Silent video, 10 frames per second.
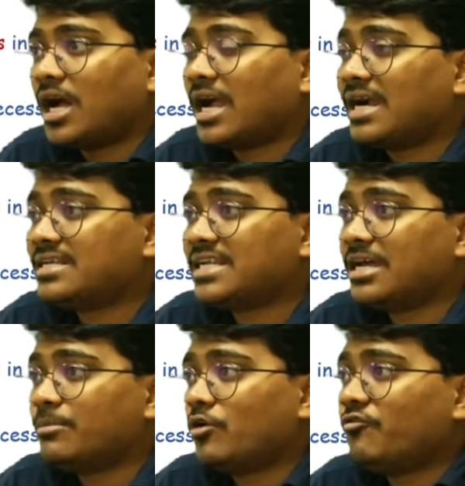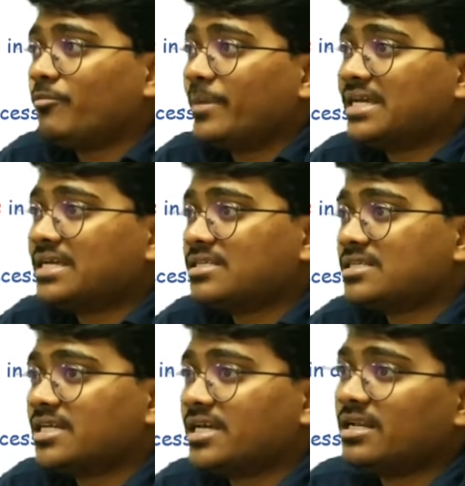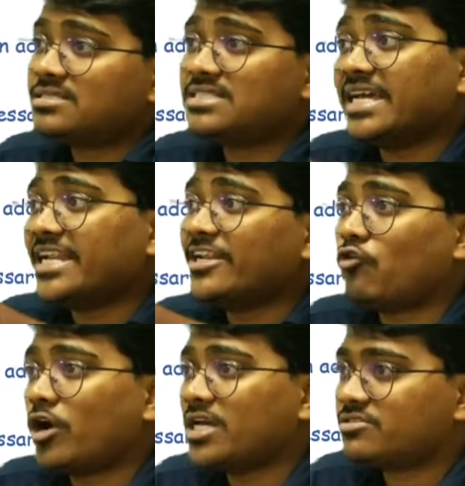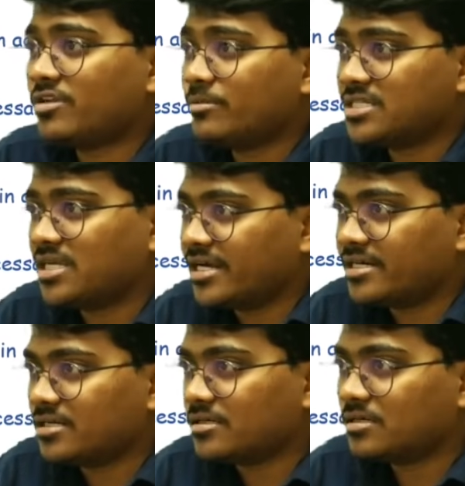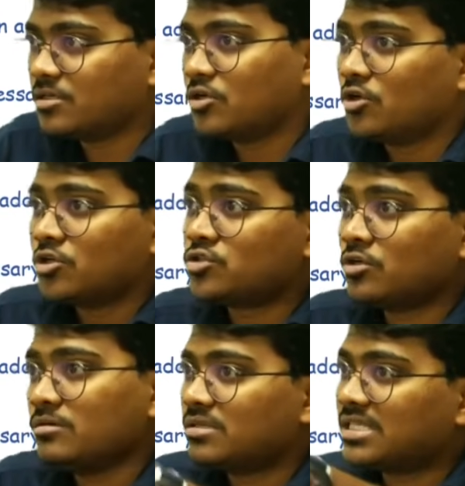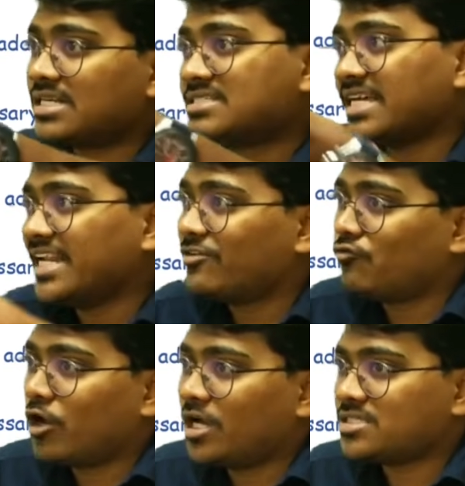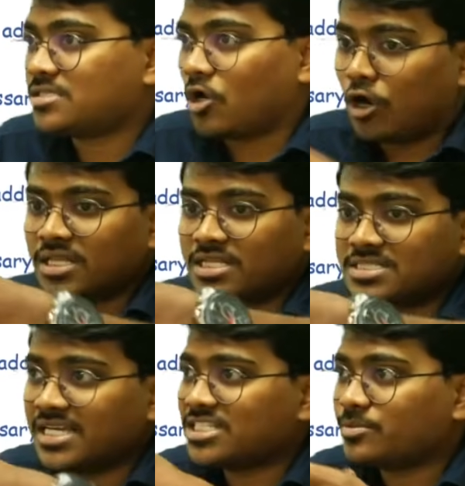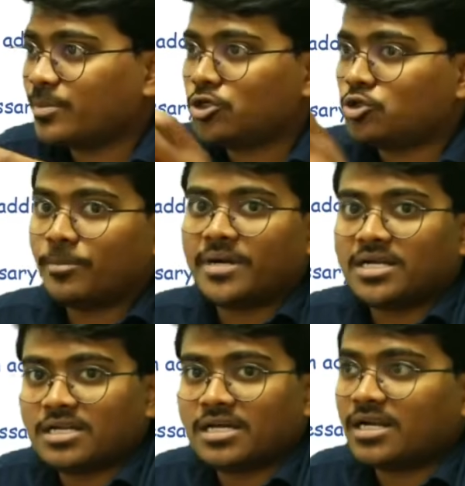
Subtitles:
at the time of making the sale invoice will be generated. So that sale invoice, all the sales made to a particular